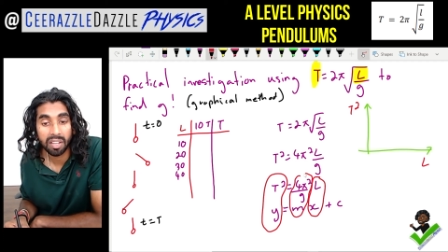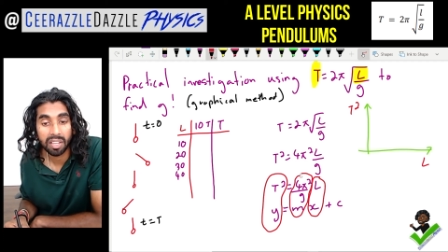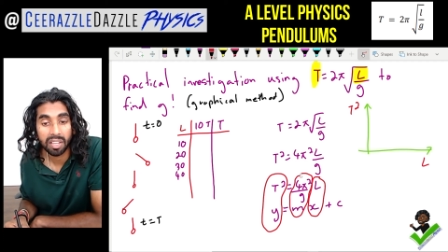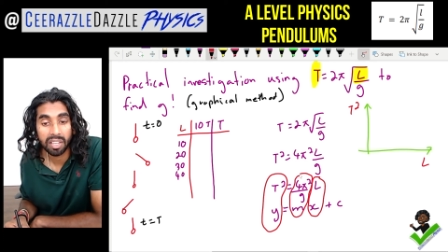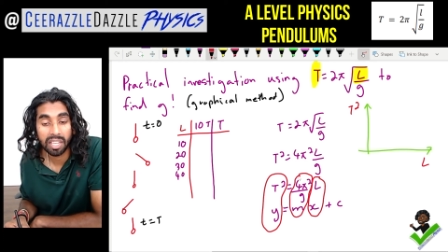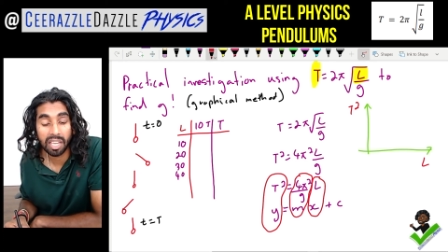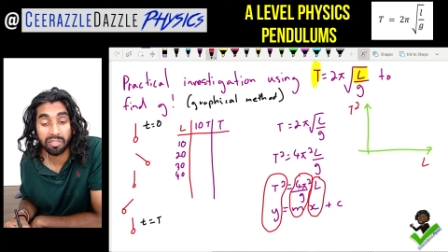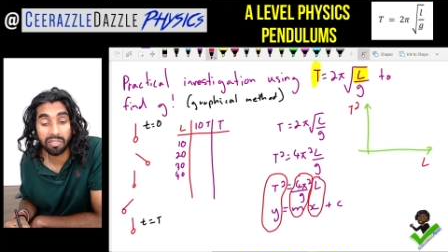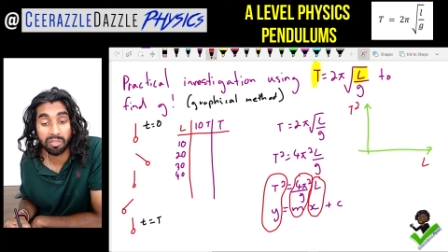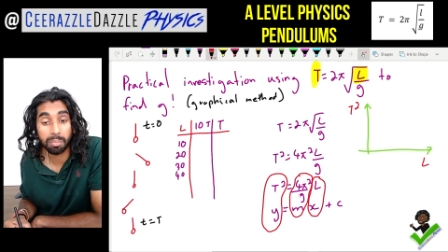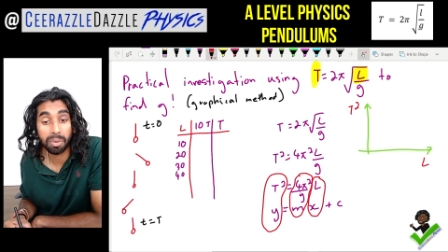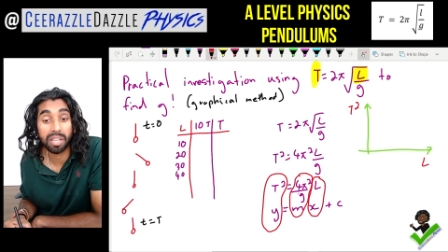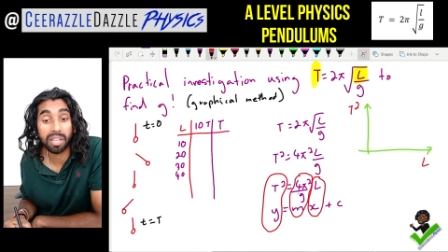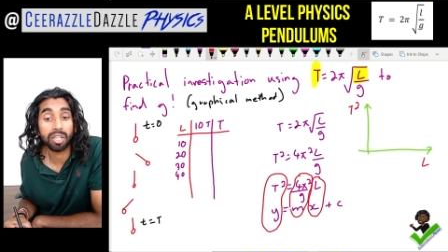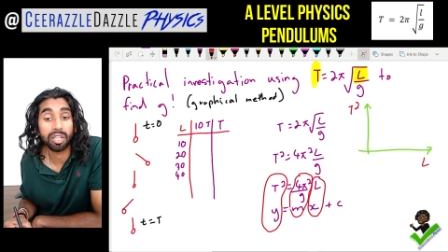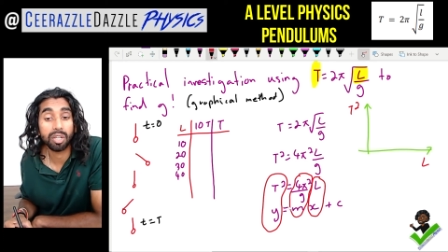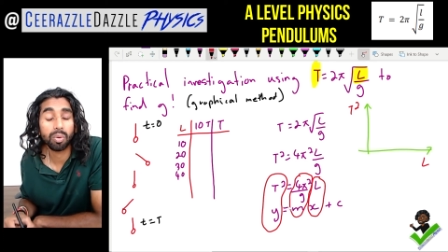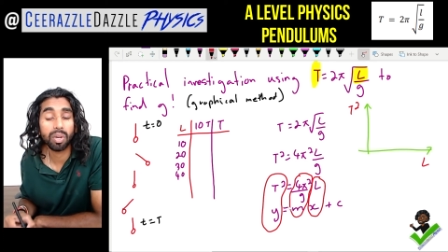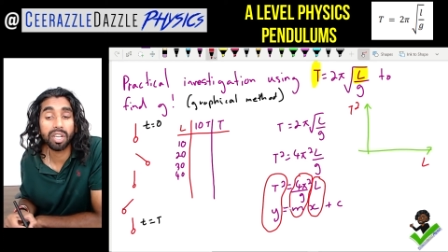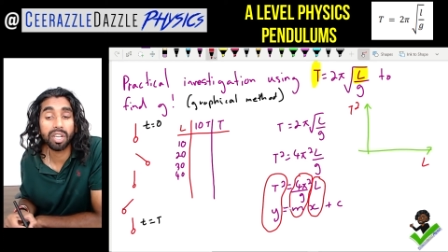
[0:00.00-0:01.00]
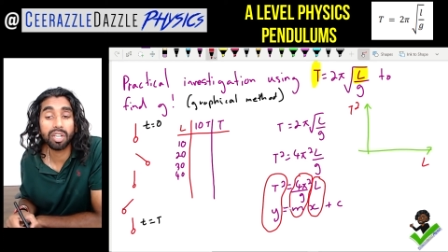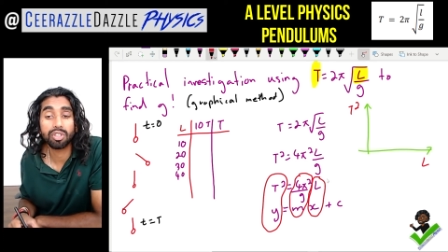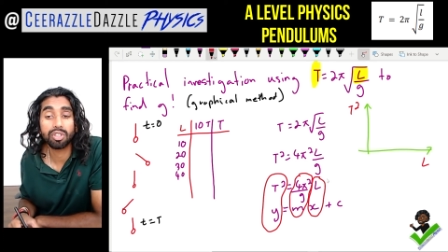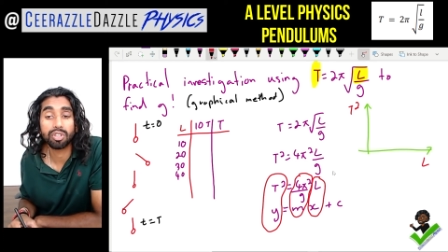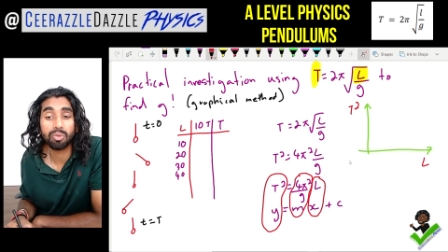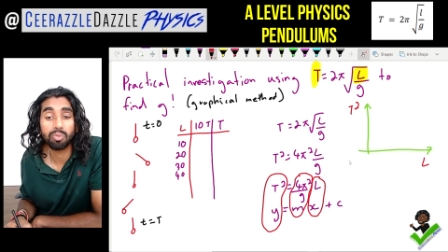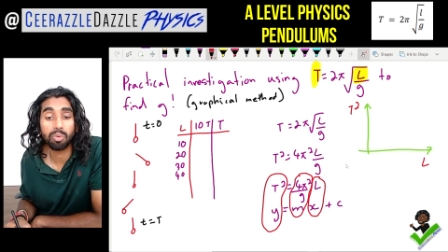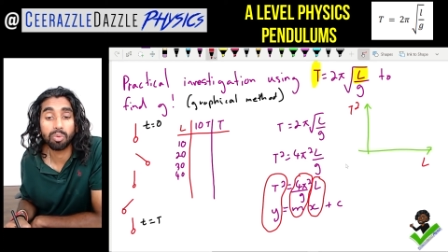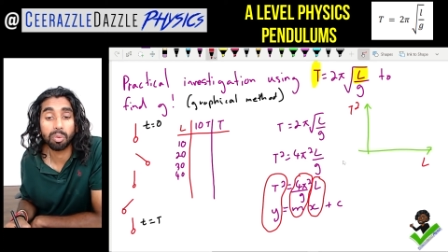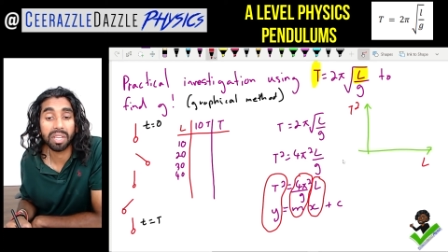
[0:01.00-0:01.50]
given by the
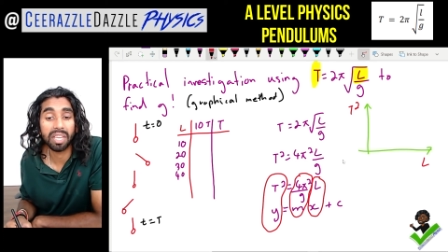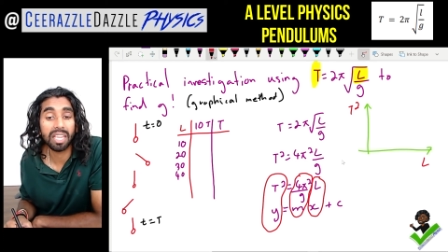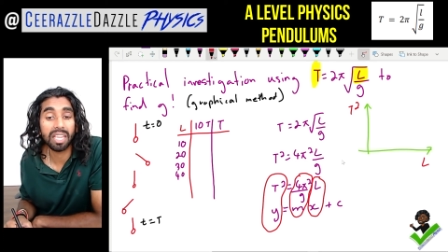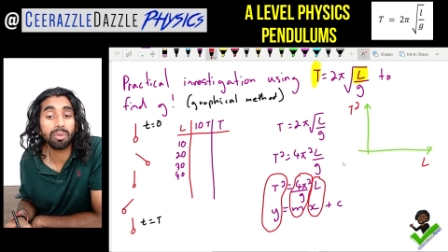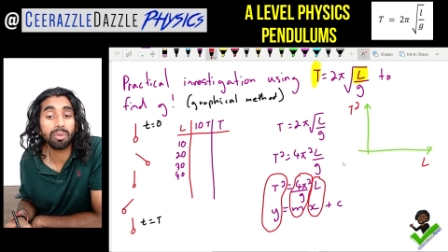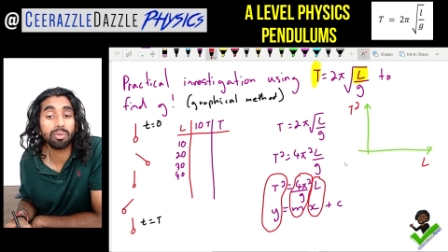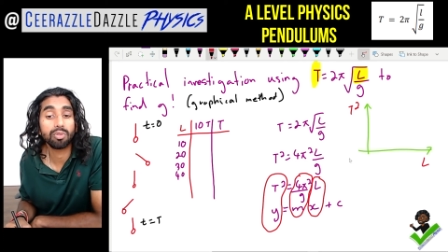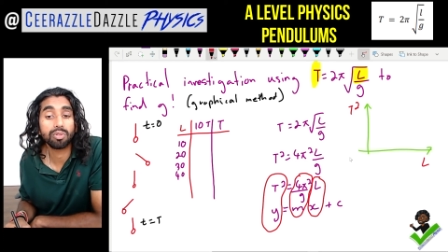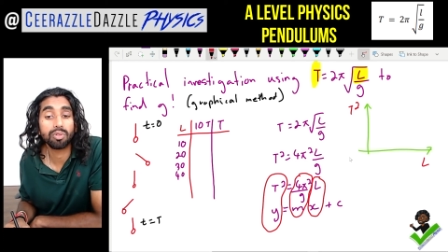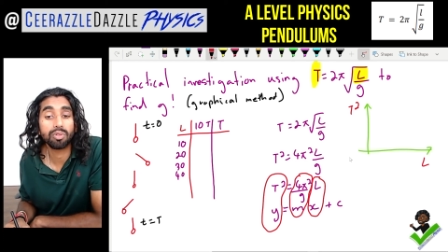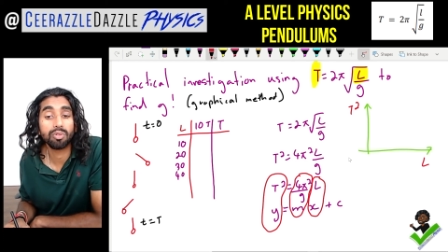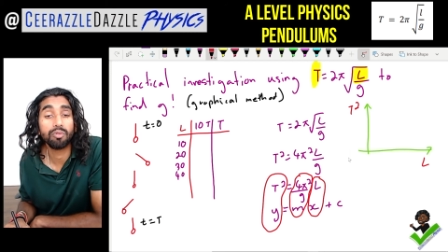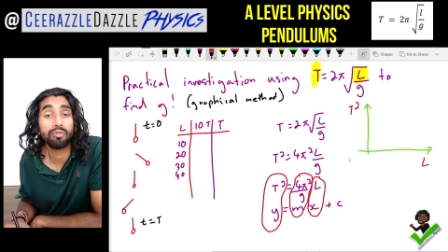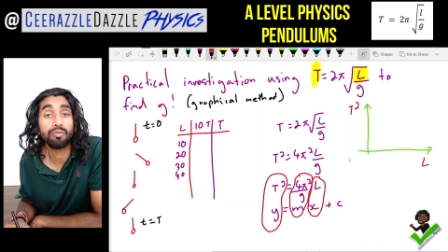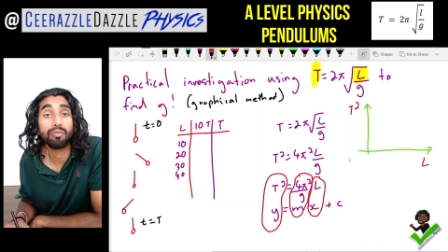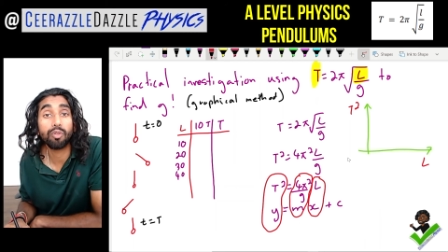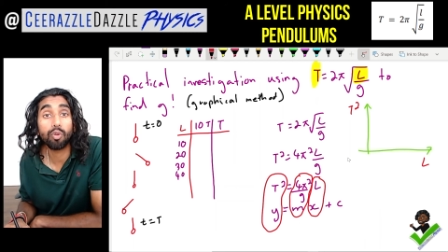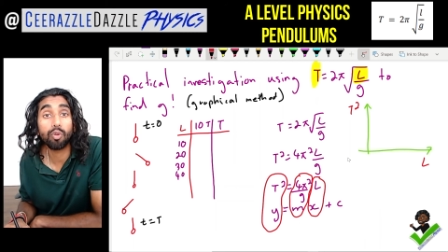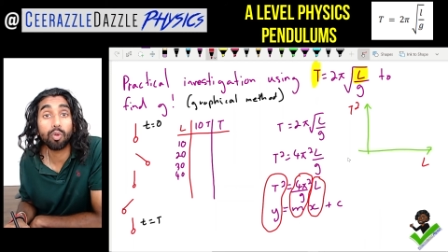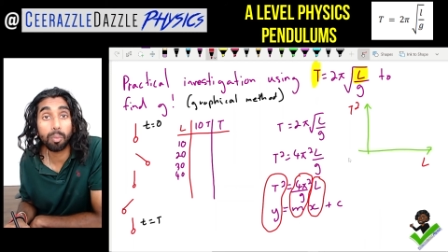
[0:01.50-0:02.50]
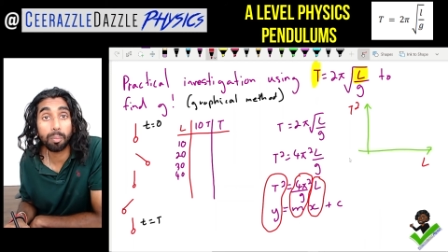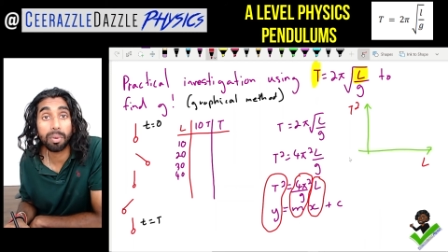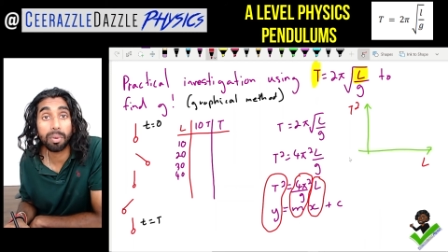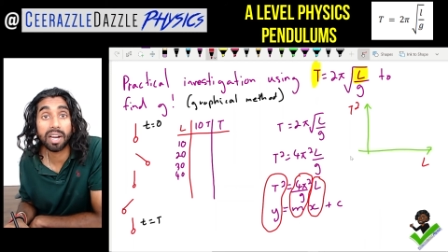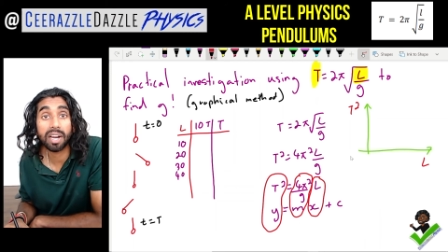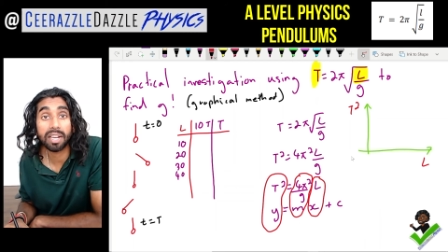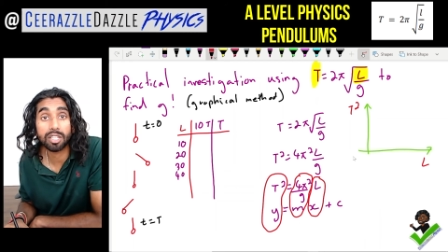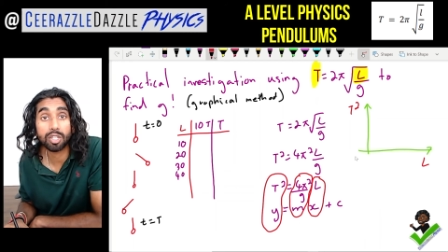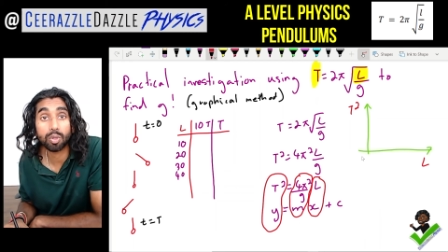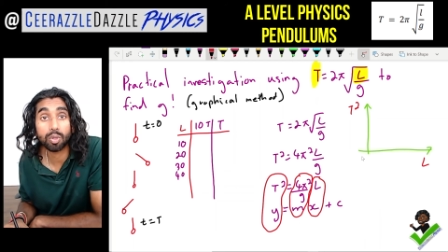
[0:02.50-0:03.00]
equation will be equal to 4
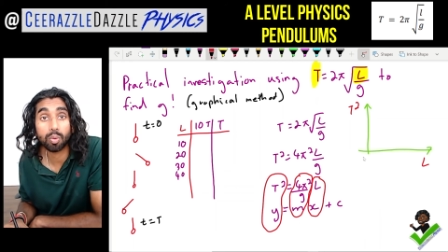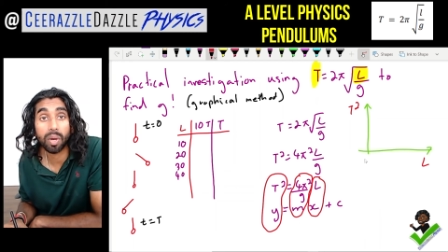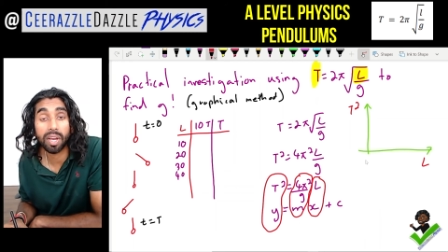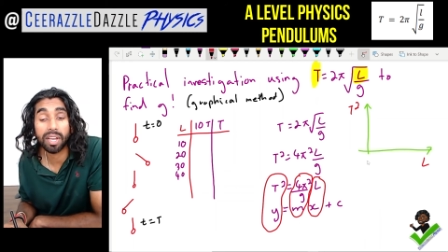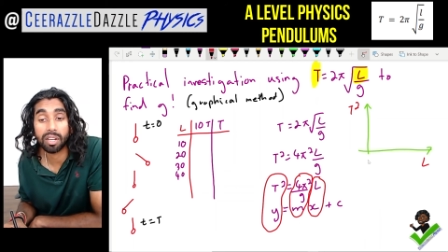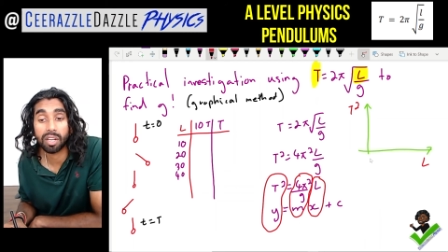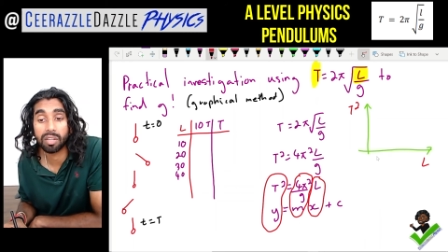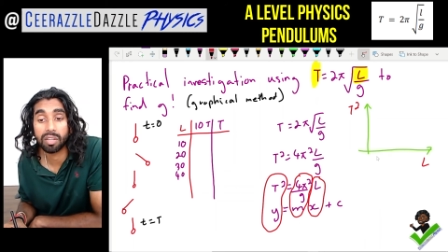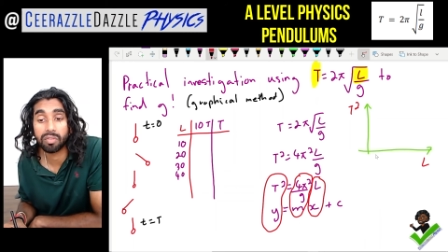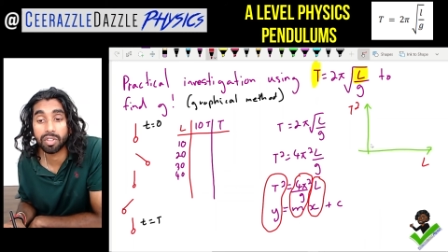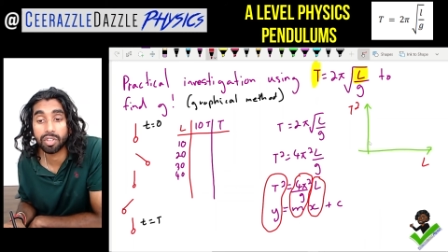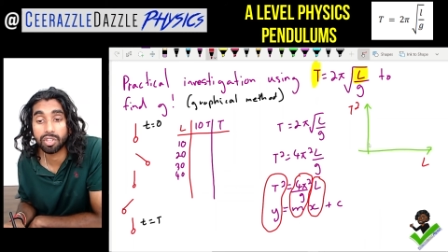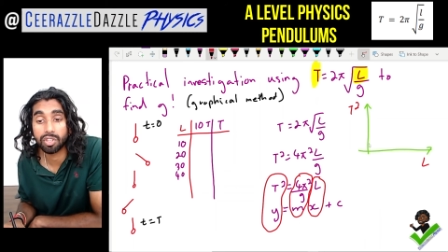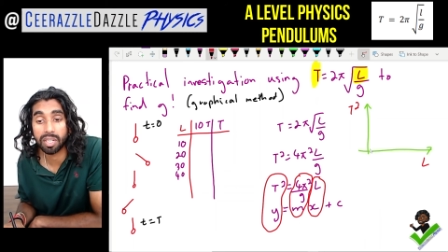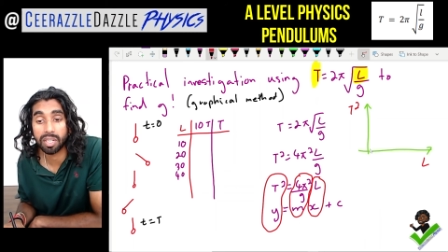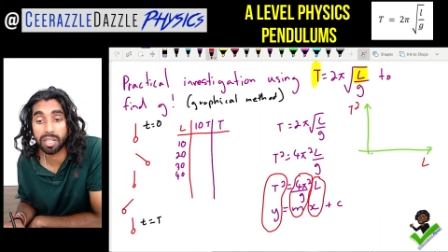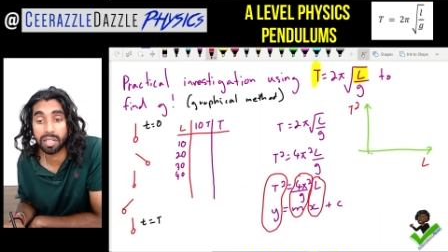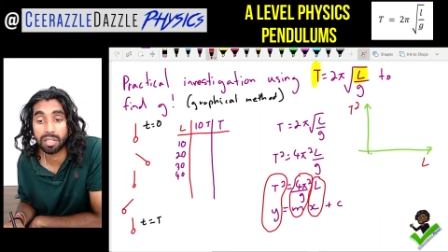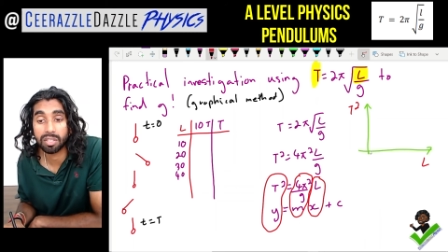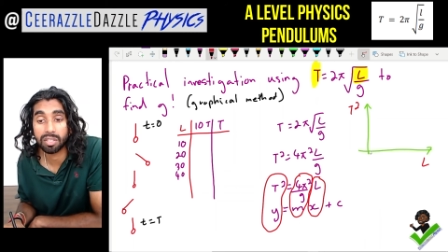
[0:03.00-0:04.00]
pi squared over g.